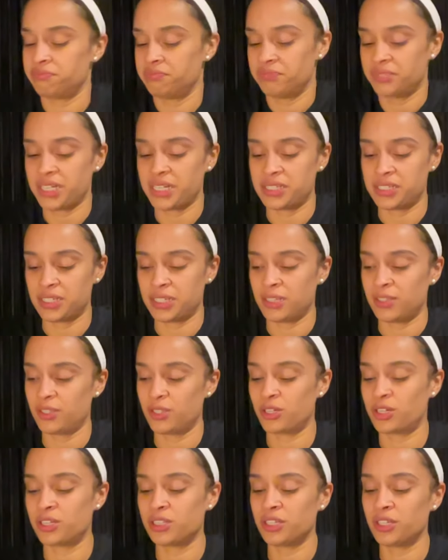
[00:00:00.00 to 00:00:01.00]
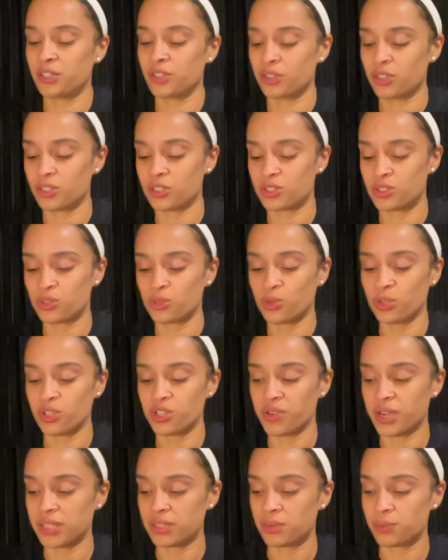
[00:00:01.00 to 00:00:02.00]
That's it. The, the, the sooner
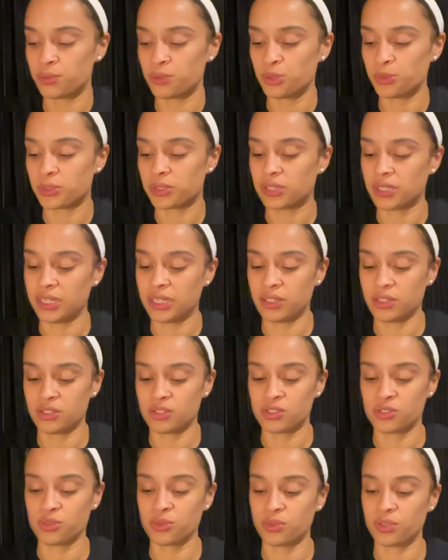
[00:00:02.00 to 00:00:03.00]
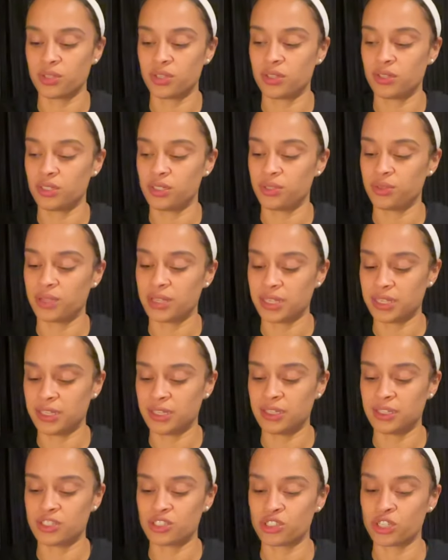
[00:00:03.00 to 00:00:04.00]
you get the room clean, the sooner you
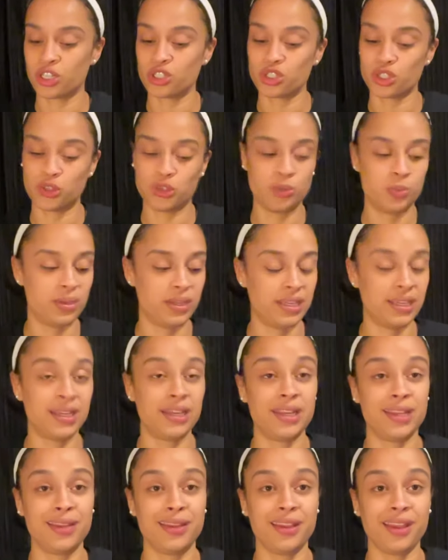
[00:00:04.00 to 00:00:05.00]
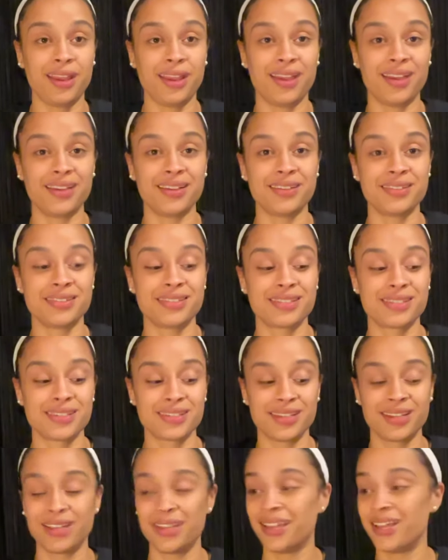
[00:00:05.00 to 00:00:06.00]
can start your new beginning and
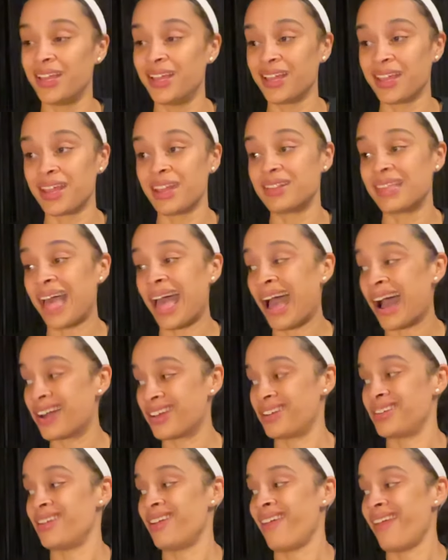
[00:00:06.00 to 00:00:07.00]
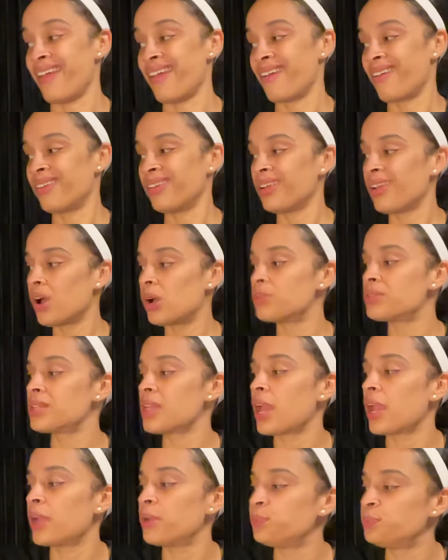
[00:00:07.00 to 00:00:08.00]
get that out of your hair. You know what I'm
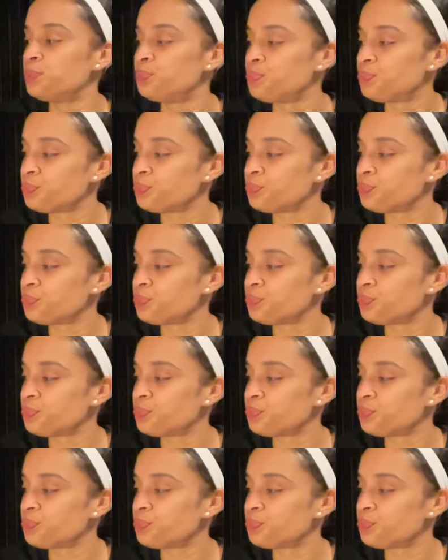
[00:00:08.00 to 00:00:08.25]
saying?